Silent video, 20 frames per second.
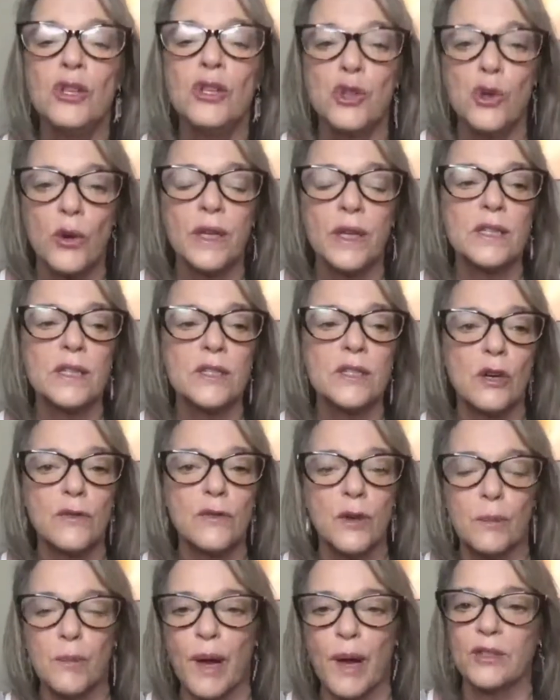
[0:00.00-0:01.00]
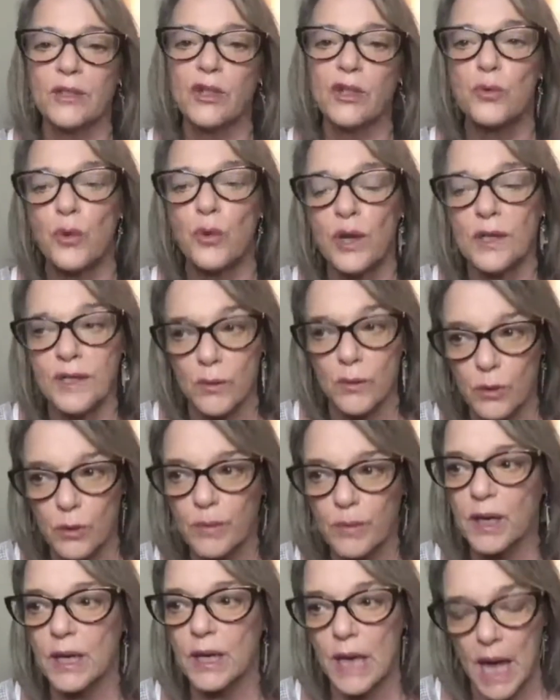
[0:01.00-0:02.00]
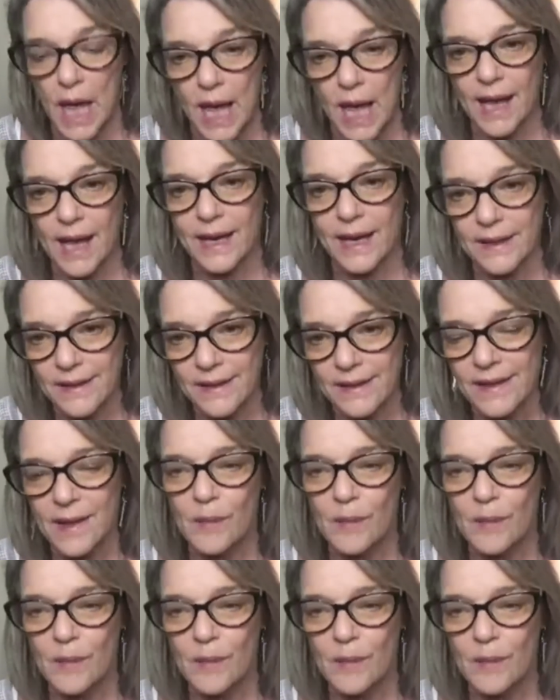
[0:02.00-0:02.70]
Join us over at Practice Works. It will be online,